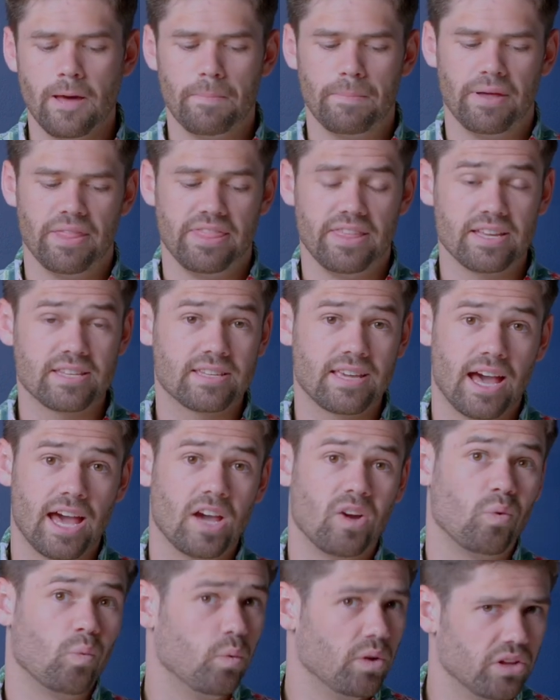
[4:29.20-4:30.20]
But this
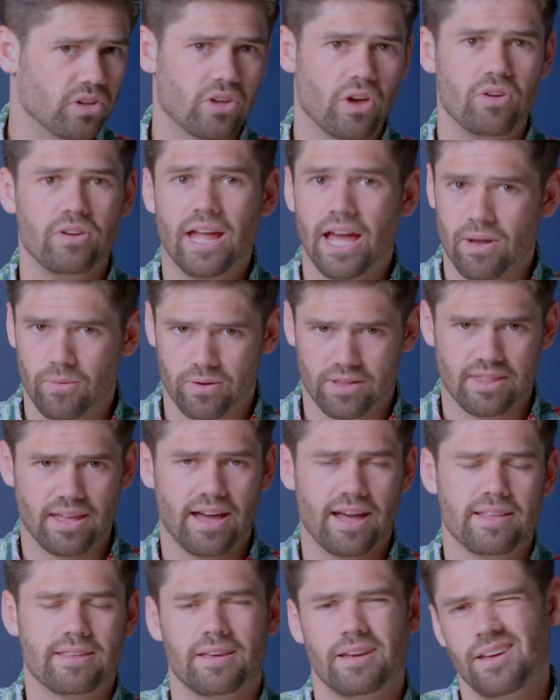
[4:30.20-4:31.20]
guy will go down with
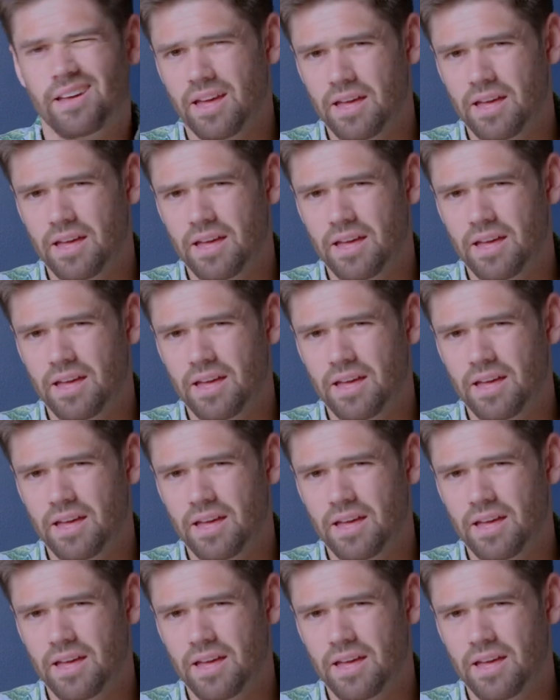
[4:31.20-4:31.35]
that.